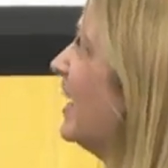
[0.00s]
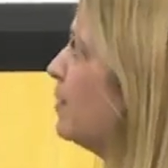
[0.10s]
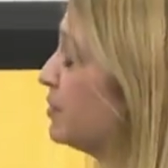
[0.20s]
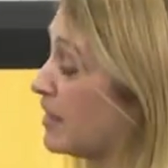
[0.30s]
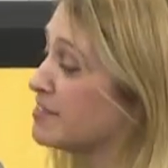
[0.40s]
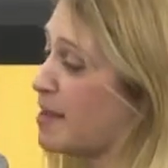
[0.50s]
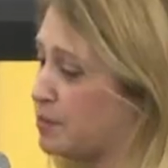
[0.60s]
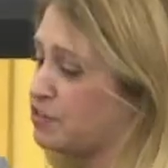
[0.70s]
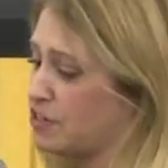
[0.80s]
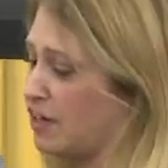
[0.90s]
uh, but that's
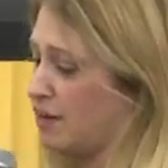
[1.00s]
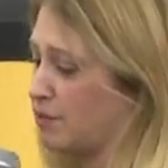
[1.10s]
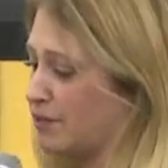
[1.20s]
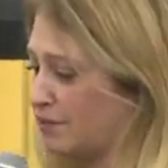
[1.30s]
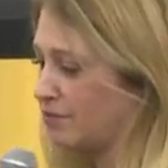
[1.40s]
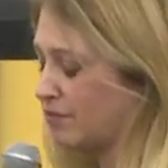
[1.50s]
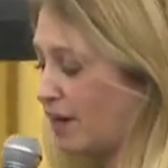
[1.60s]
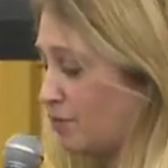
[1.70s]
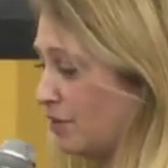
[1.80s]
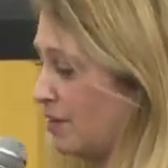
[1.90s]
Apogee, and I really,
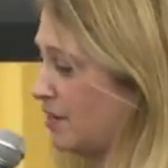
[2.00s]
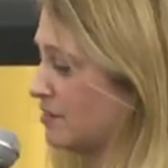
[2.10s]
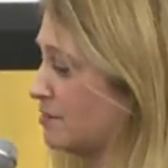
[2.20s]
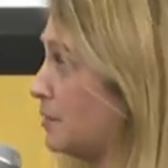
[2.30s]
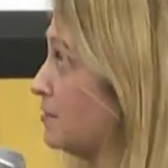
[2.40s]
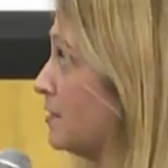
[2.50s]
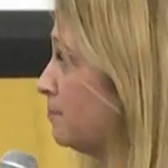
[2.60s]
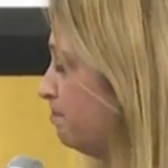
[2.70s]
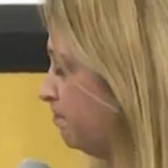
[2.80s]
I really think it's amazing.